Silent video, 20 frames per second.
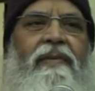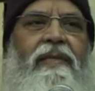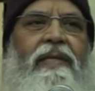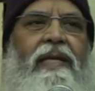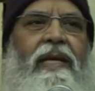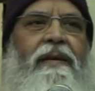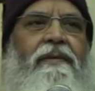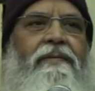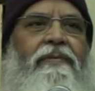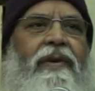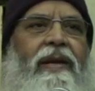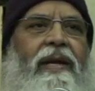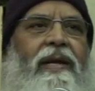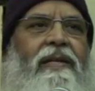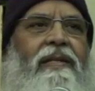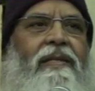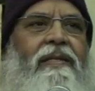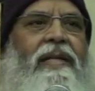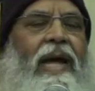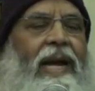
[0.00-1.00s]
See
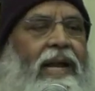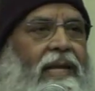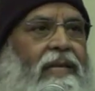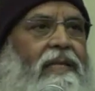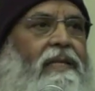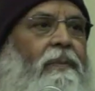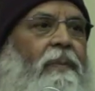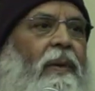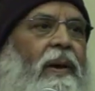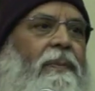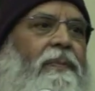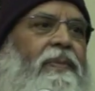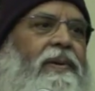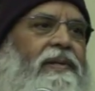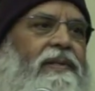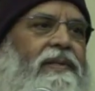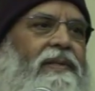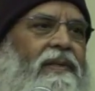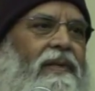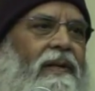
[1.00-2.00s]
friends, that is the
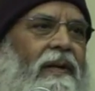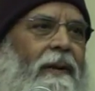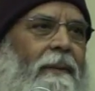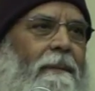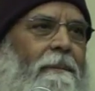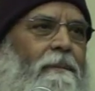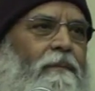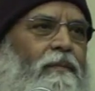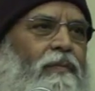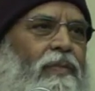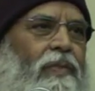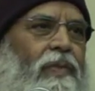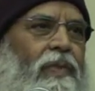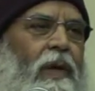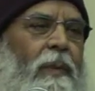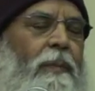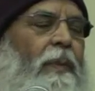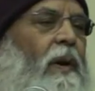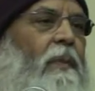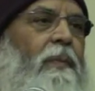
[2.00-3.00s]
purpose.
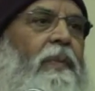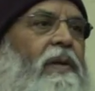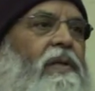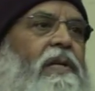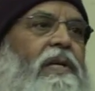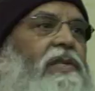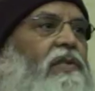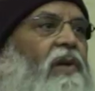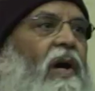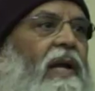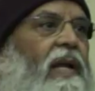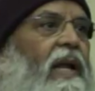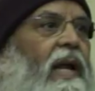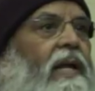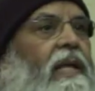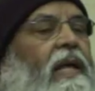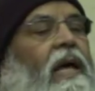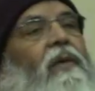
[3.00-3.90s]
The purpose is not that